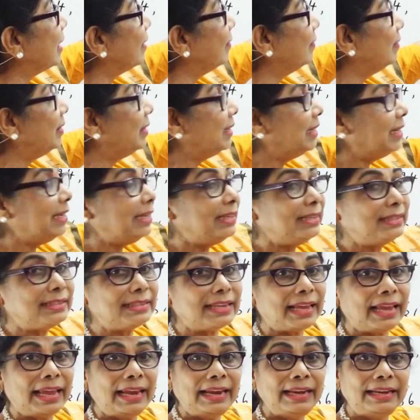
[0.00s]
seventies,
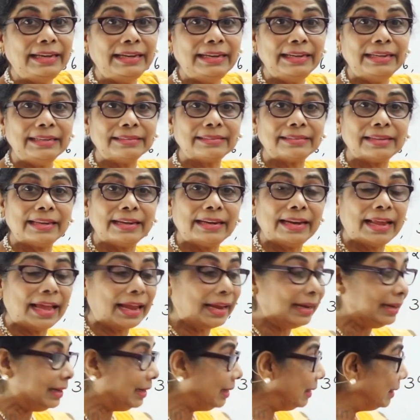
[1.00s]
eighties and
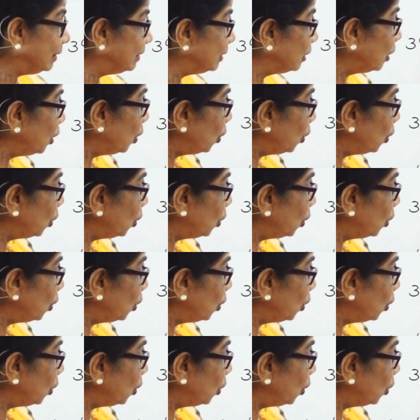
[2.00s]
nineties.